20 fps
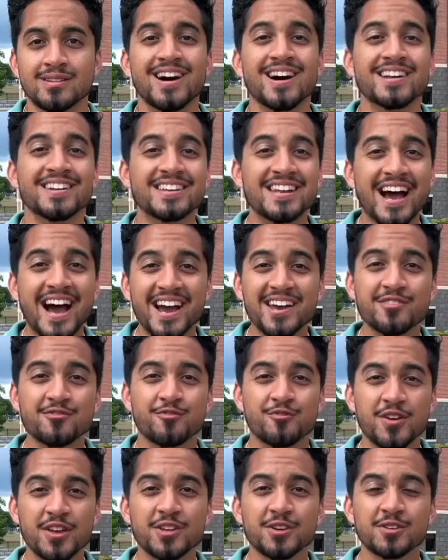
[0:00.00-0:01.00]
a
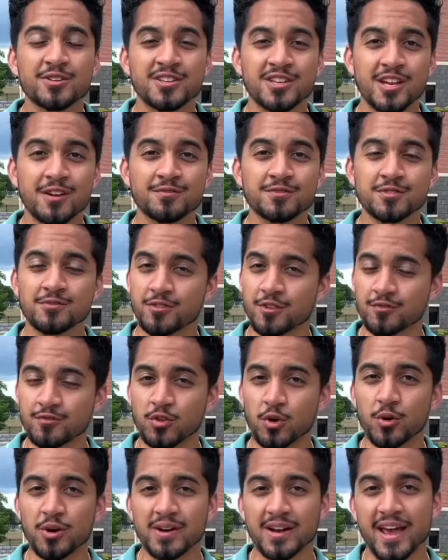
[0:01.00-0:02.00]
nine-figure gift for
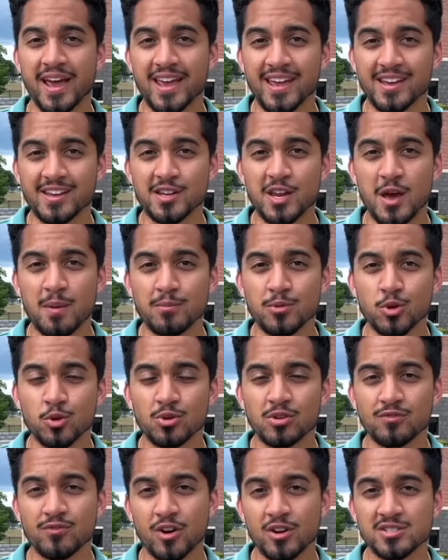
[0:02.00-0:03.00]
Florida A&M
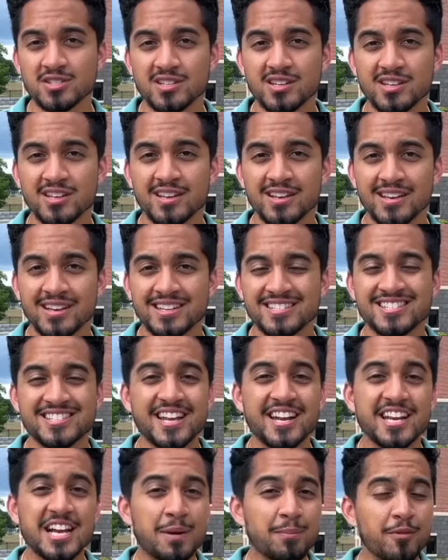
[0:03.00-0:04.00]
University,
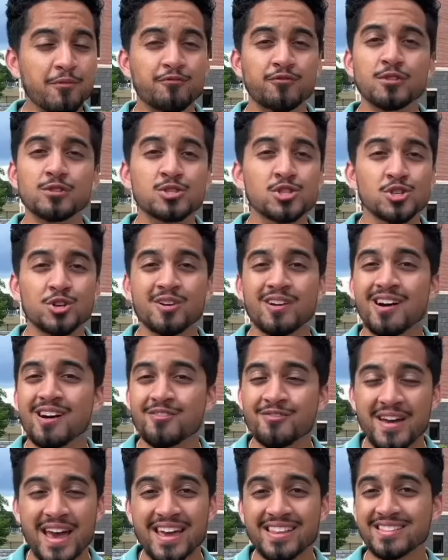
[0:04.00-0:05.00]
setting up a future
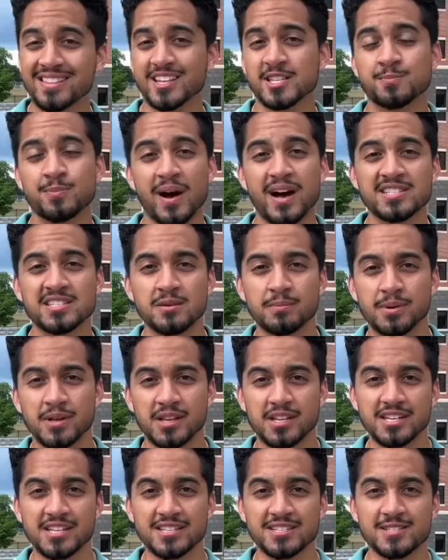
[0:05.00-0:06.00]
of endless
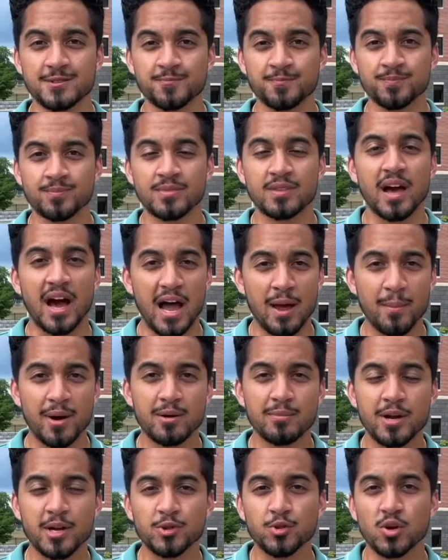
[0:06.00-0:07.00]
possibilities. I'm
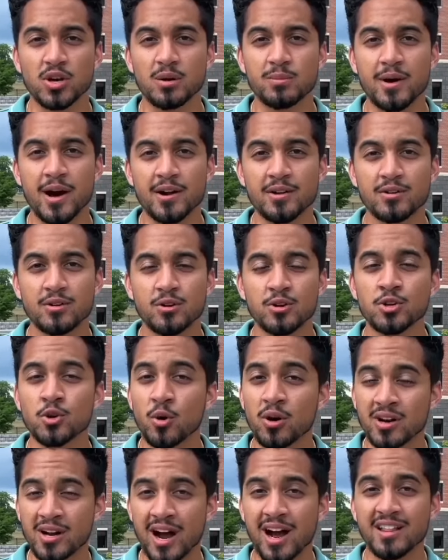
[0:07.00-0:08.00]
Alberto Camargo,
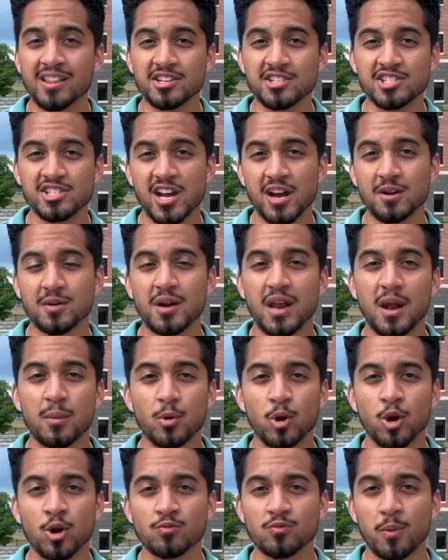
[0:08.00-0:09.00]
your college town
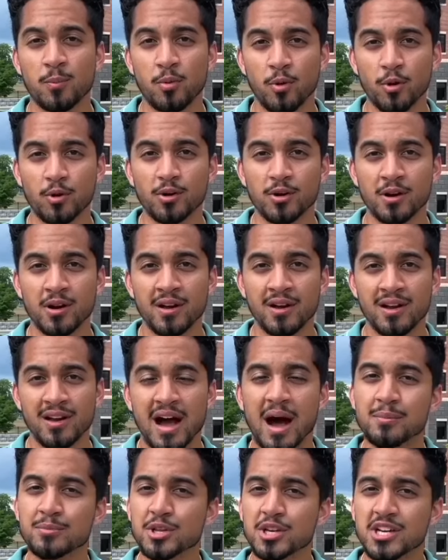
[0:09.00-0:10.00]
neighborhood reporter.
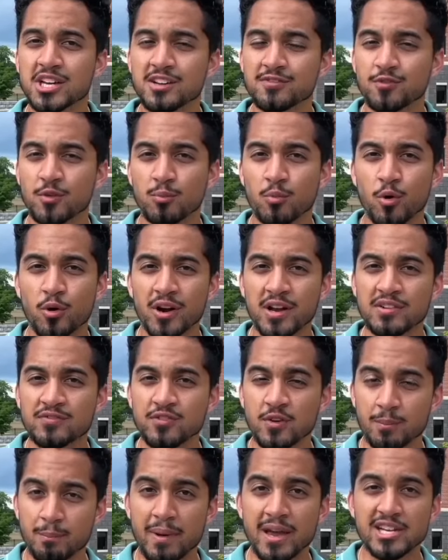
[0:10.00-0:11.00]
I'm looking for more
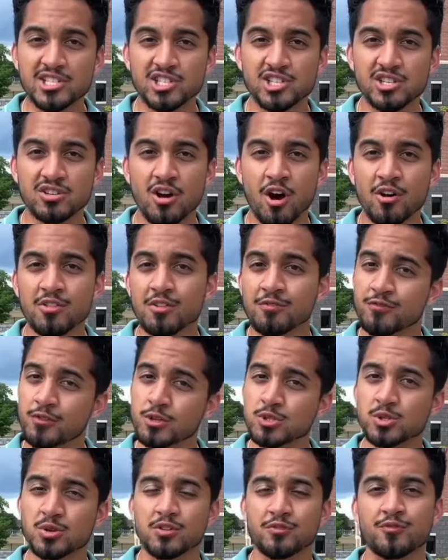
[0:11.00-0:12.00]
information on the
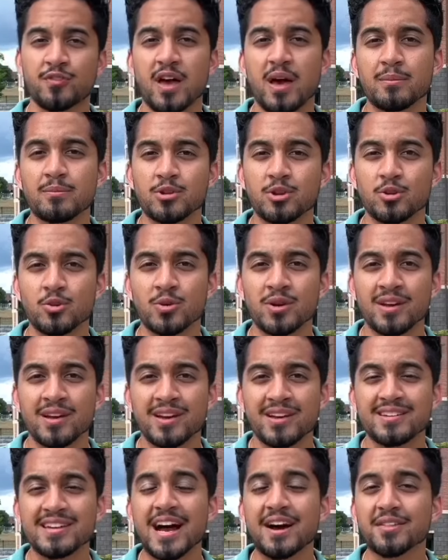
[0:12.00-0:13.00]
future of FAMU
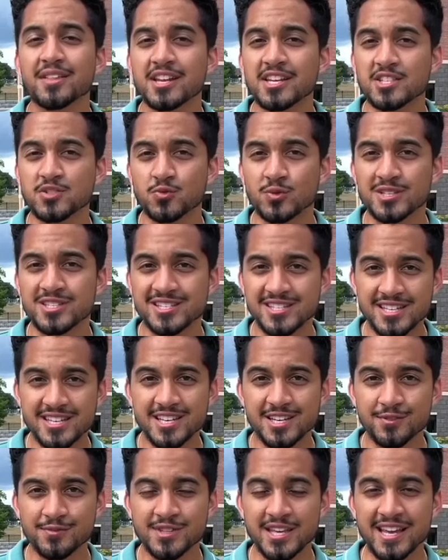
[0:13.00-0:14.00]
now that it's
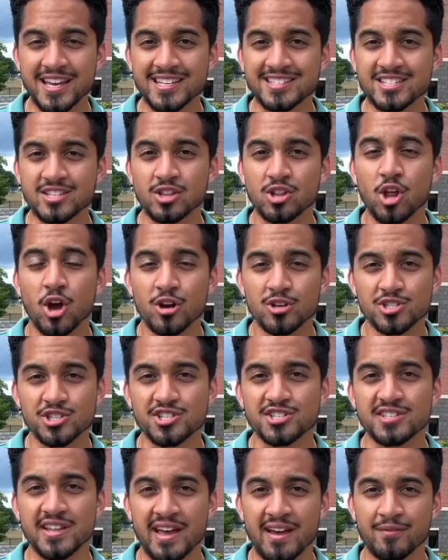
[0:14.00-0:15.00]
received its
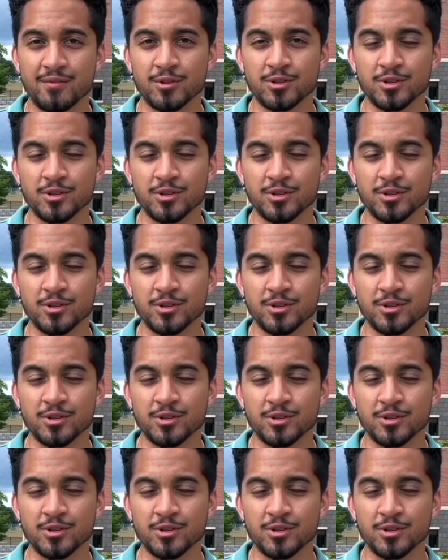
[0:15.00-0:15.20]
largest ever